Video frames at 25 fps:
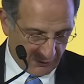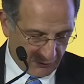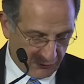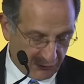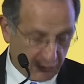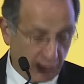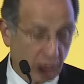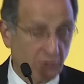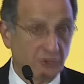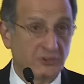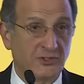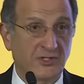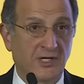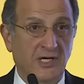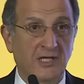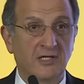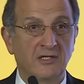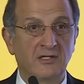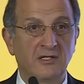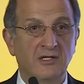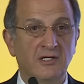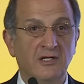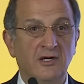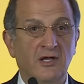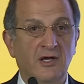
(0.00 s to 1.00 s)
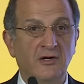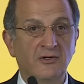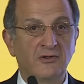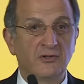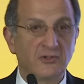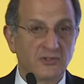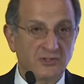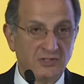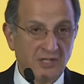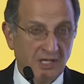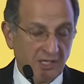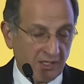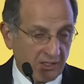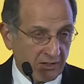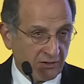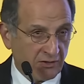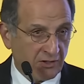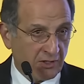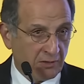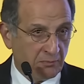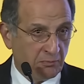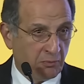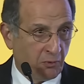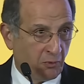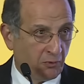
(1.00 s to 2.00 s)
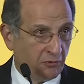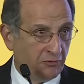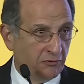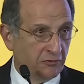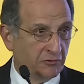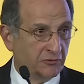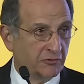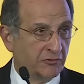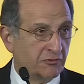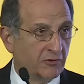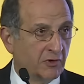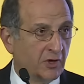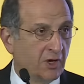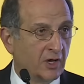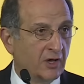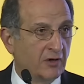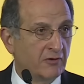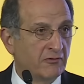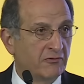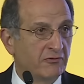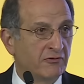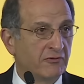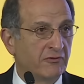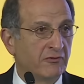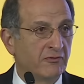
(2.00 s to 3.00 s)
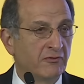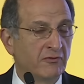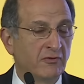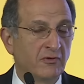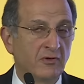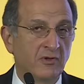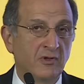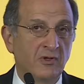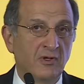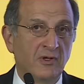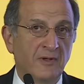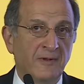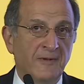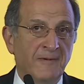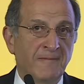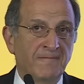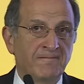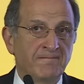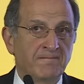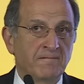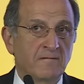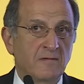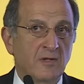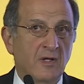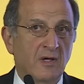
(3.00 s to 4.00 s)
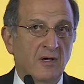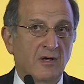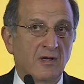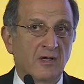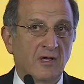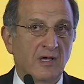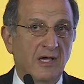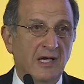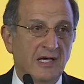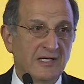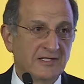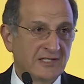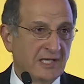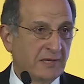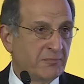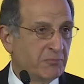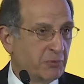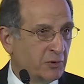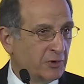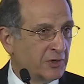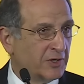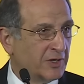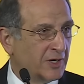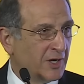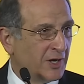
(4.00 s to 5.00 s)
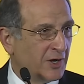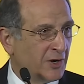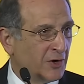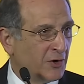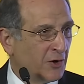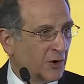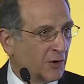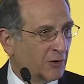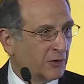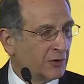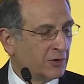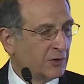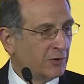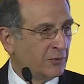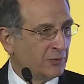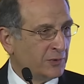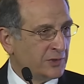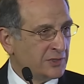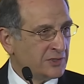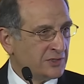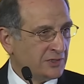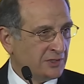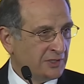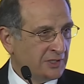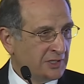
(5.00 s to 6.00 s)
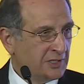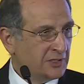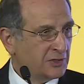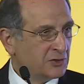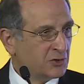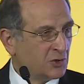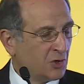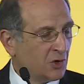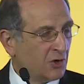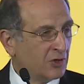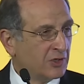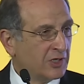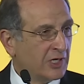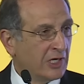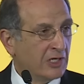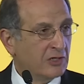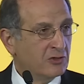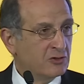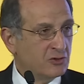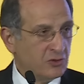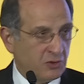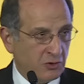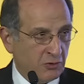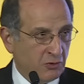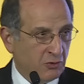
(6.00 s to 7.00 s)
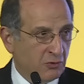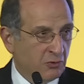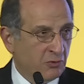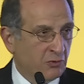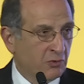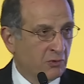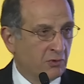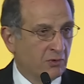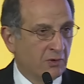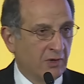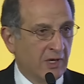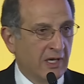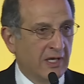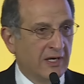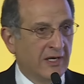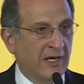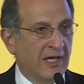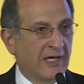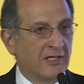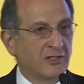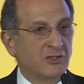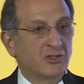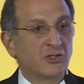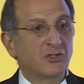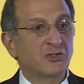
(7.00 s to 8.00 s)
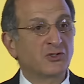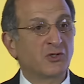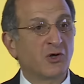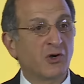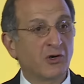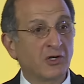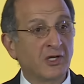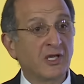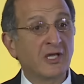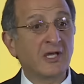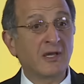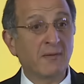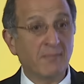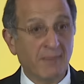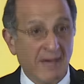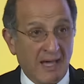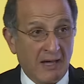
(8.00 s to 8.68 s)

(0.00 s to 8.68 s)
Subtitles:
their foresight in understanding the importance of as I put it in an article recently, talking to and not just talking